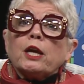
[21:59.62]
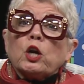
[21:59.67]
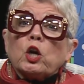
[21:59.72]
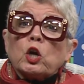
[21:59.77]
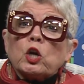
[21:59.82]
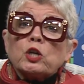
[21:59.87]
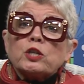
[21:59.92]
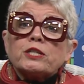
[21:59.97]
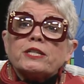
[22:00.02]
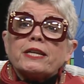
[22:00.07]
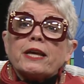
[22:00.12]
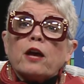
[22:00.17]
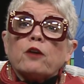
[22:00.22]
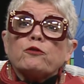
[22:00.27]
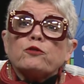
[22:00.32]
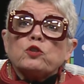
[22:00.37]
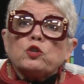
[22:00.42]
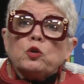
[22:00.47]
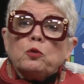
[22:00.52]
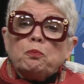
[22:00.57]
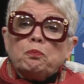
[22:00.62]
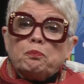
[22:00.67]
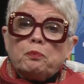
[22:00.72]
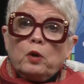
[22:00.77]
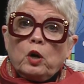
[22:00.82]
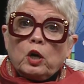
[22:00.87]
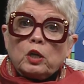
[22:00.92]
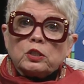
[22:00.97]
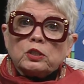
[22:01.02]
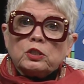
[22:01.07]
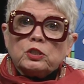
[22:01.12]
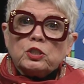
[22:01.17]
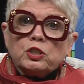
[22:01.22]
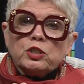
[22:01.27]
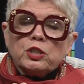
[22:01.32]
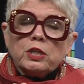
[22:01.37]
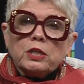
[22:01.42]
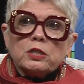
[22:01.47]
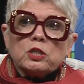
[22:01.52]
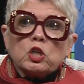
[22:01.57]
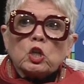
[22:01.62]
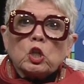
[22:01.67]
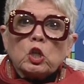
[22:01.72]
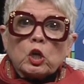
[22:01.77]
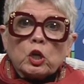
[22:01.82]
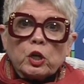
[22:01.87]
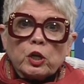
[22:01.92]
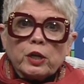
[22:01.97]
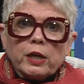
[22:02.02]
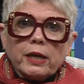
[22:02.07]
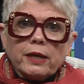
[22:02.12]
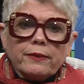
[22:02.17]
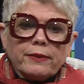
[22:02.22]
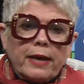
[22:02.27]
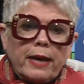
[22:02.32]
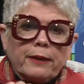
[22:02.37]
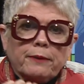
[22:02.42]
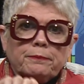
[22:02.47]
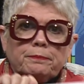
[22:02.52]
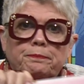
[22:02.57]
herself to books. She's learning that